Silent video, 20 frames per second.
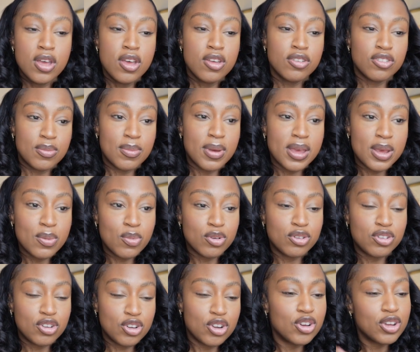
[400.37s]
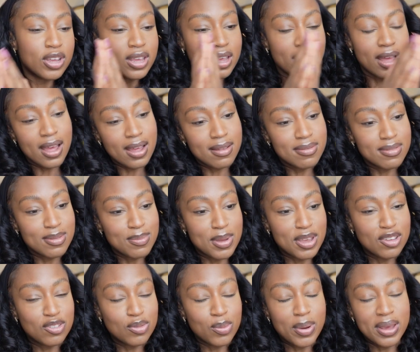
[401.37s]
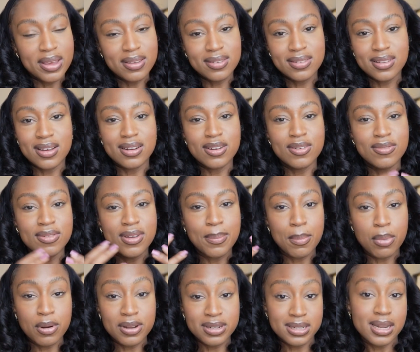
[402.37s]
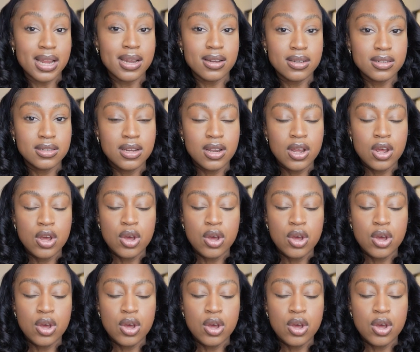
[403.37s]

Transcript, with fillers: So you may want to look at best ways to kind of present